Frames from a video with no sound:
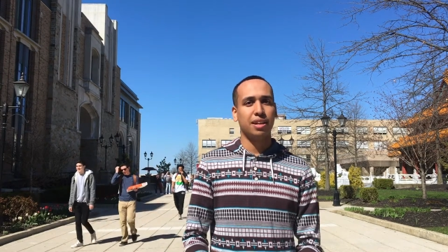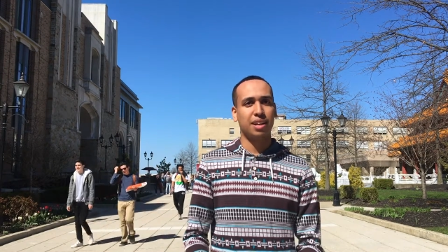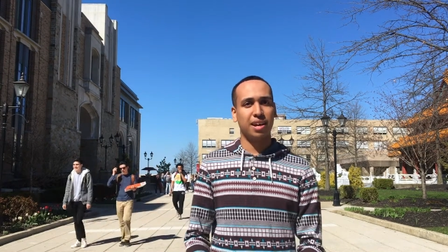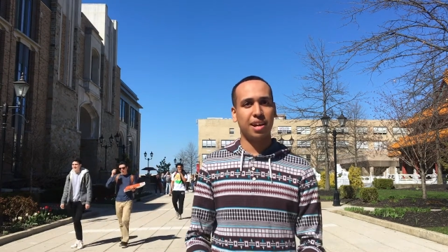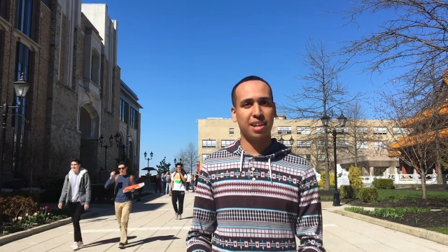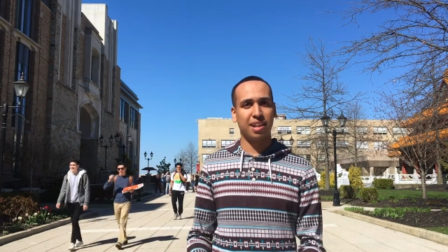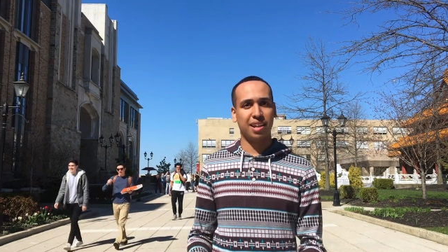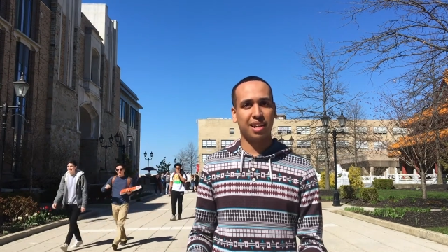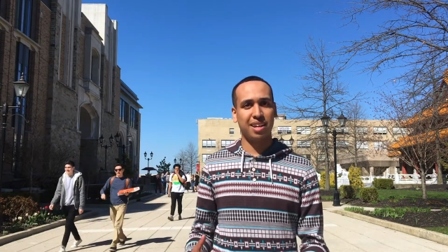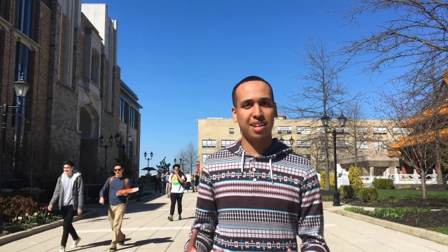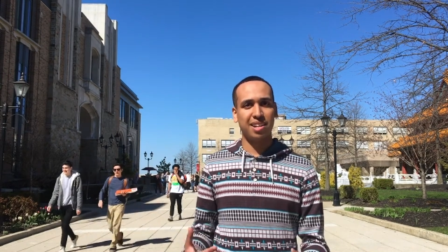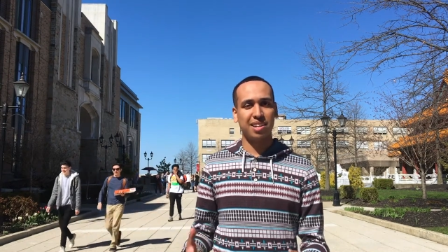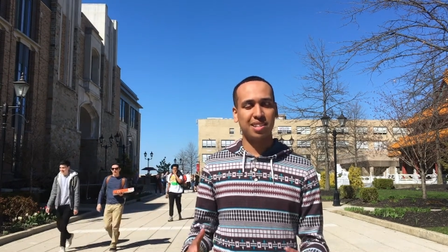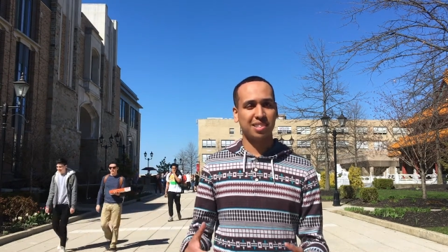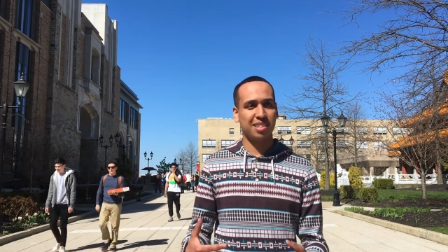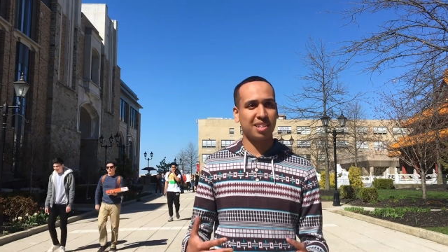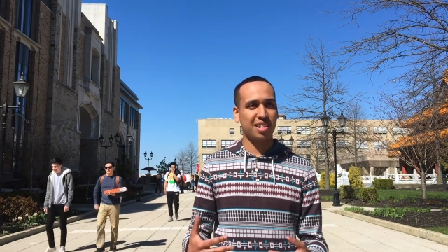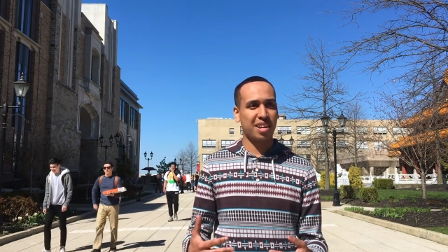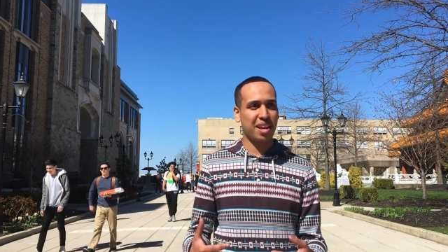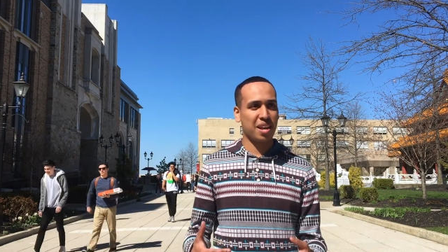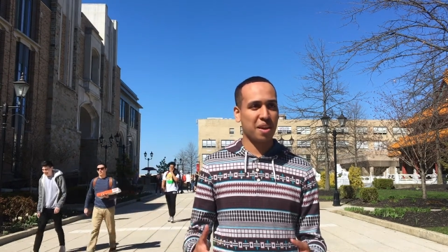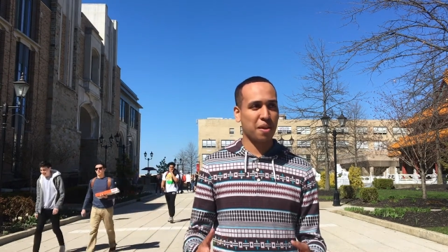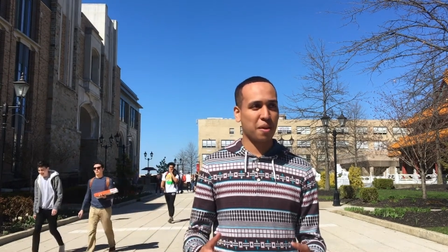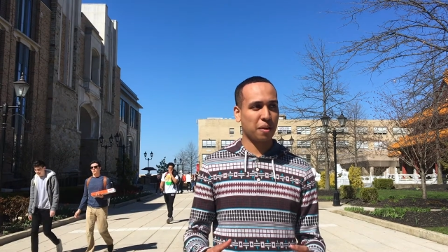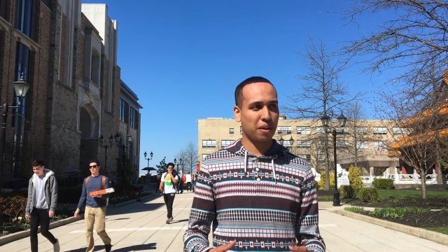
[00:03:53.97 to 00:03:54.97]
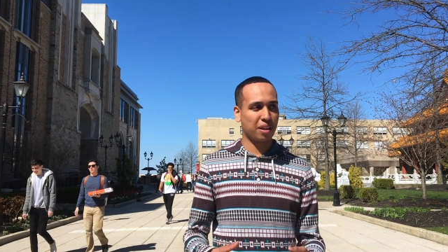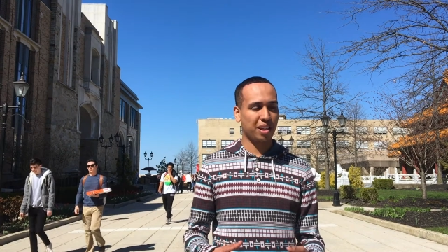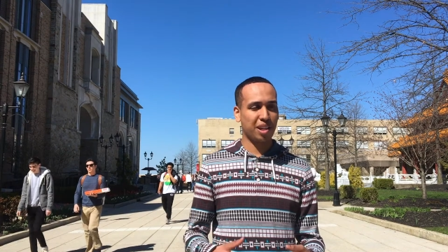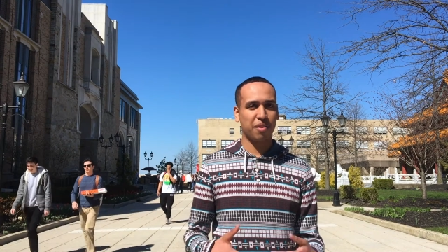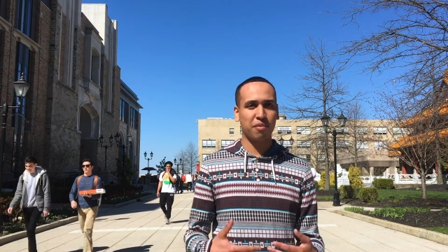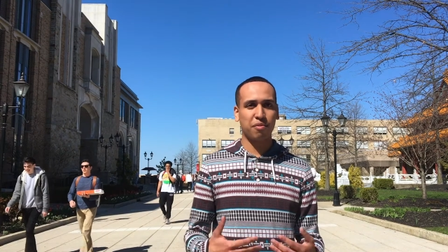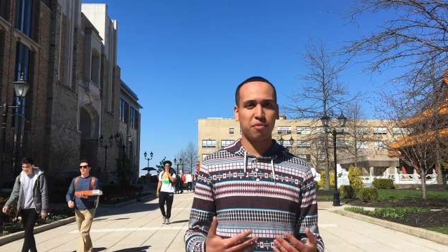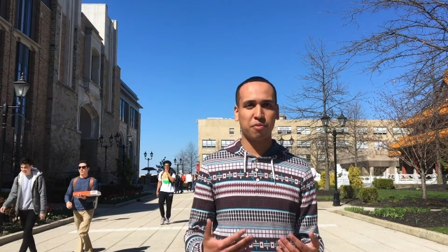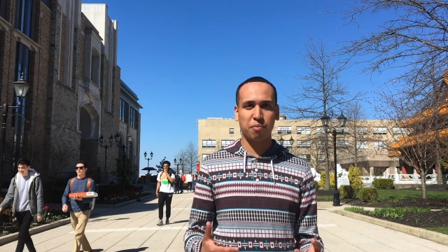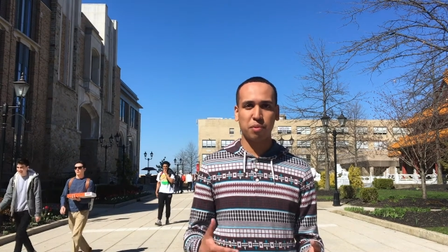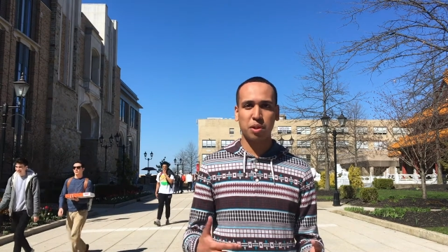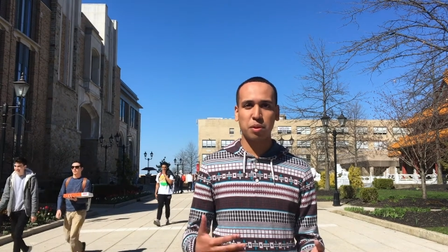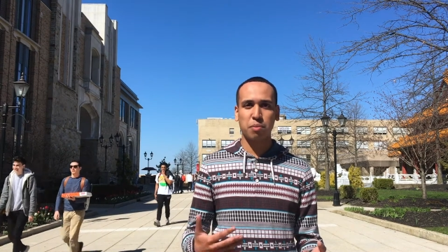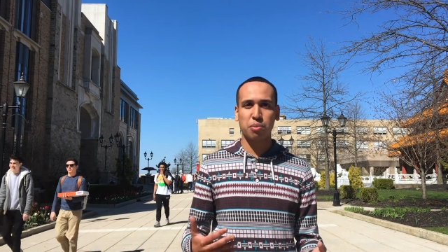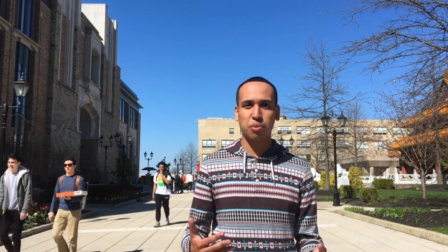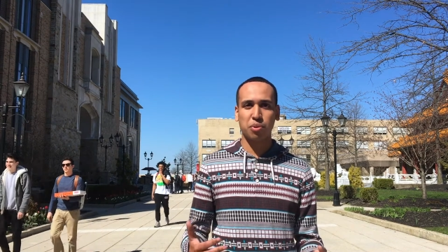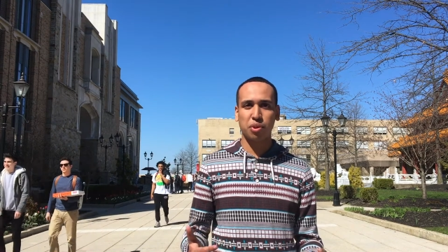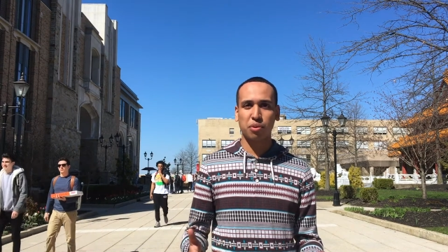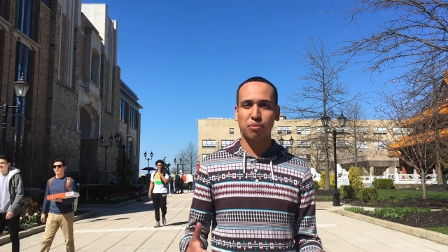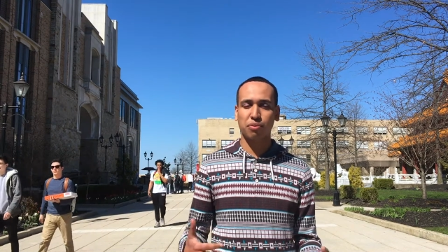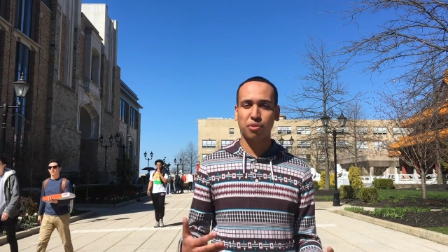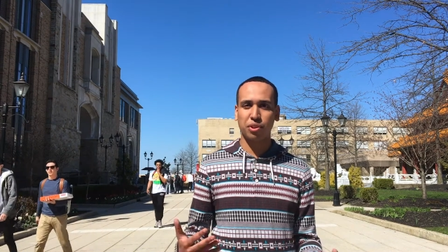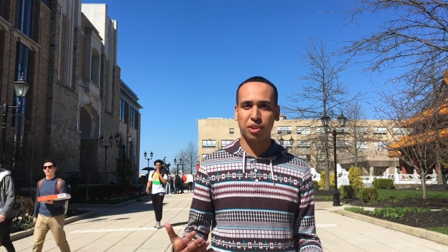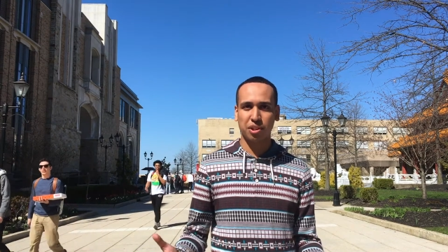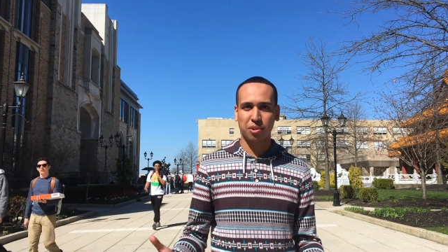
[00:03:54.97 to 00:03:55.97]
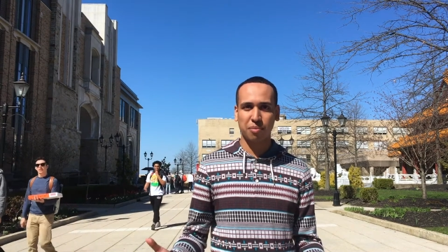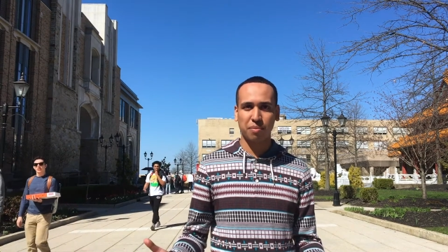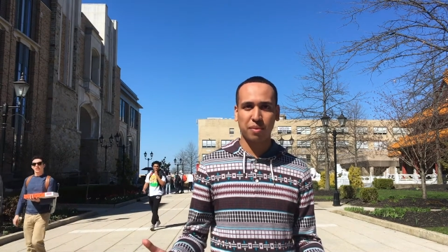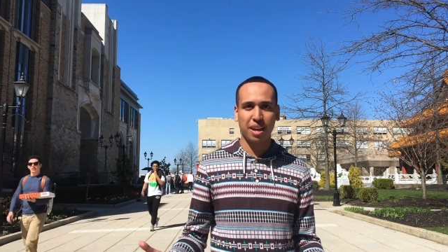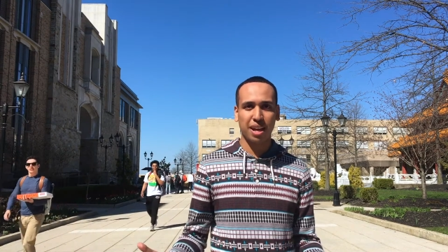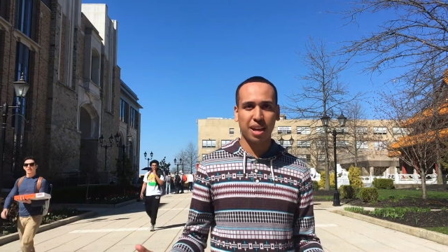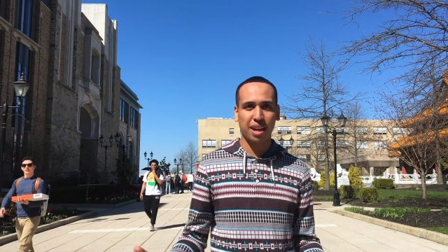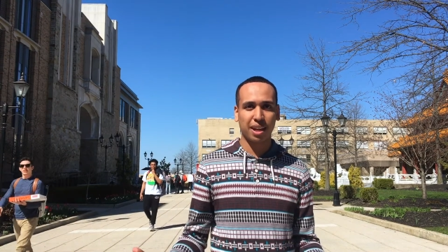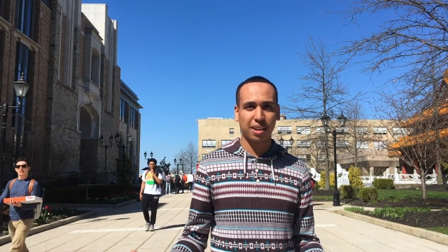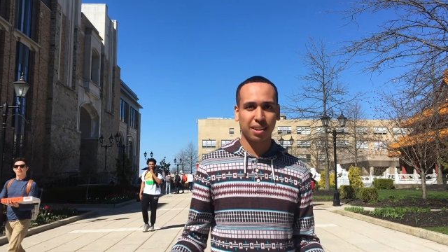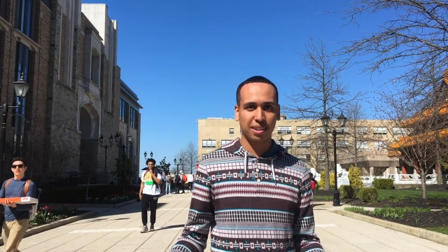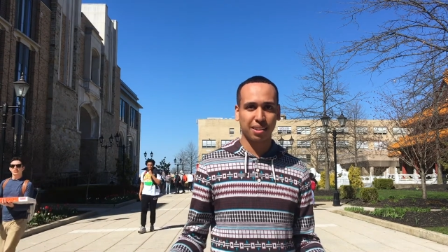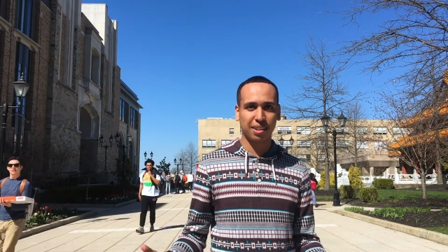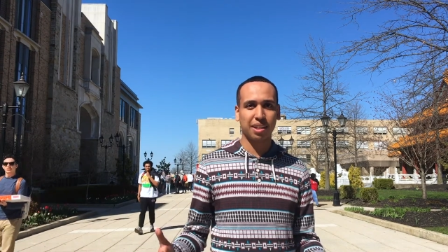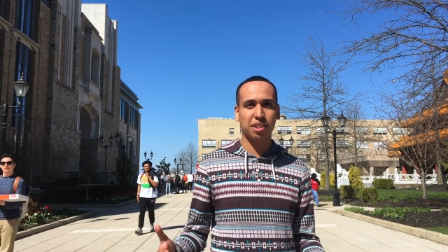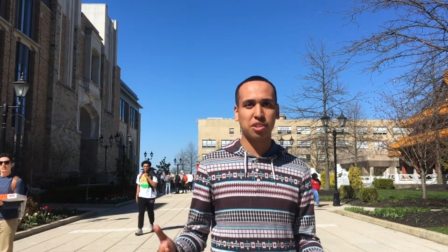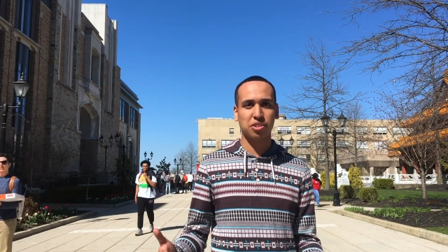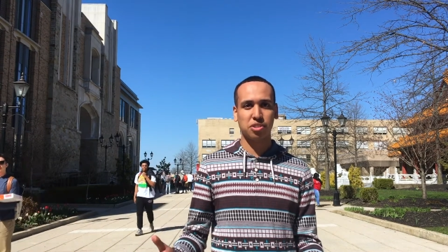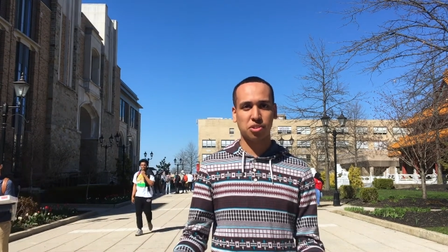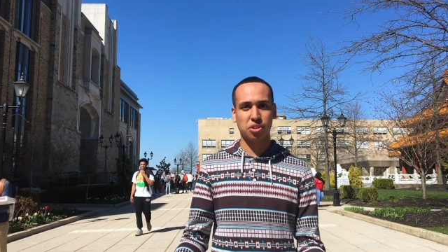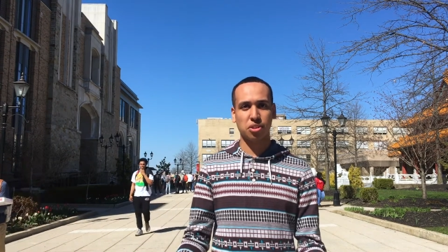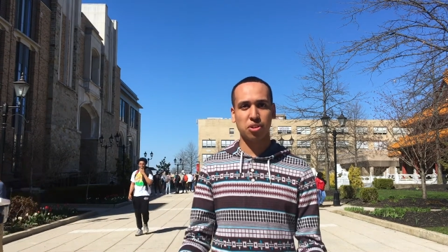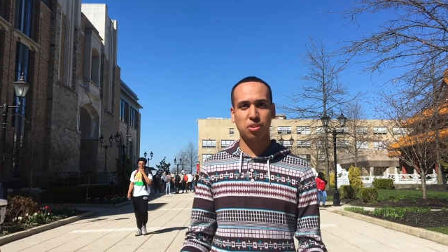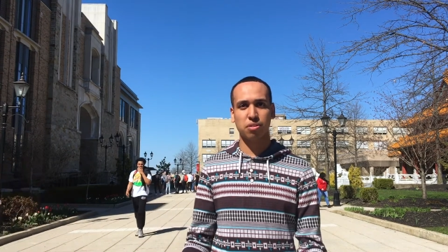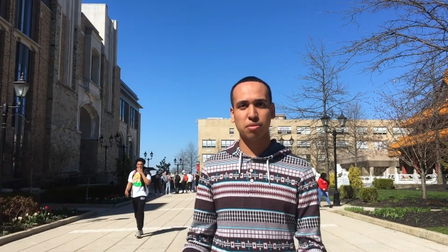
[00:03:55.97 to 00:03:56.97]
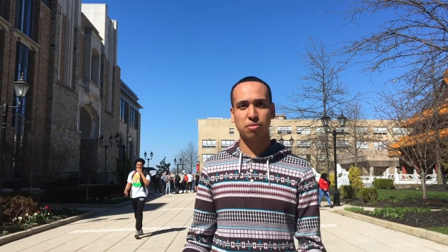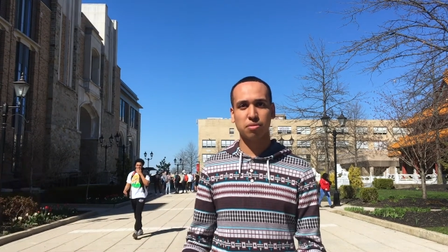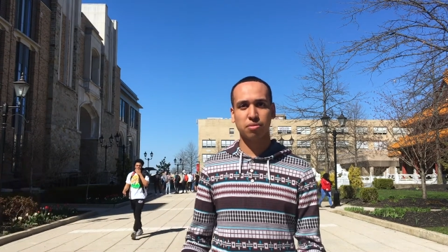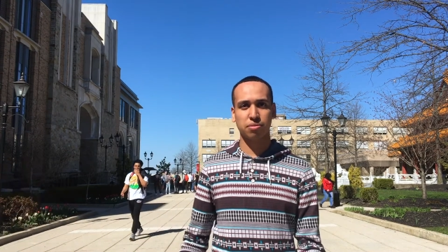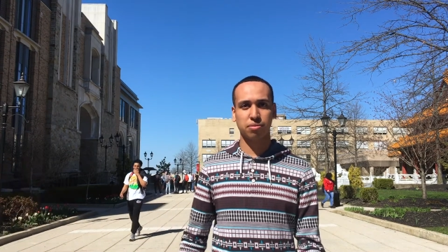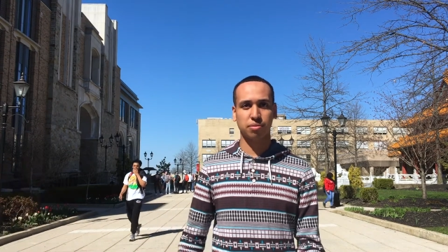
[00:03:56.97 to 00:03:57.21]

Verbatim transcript: and like he doesn't like give people the freedom that they deserve.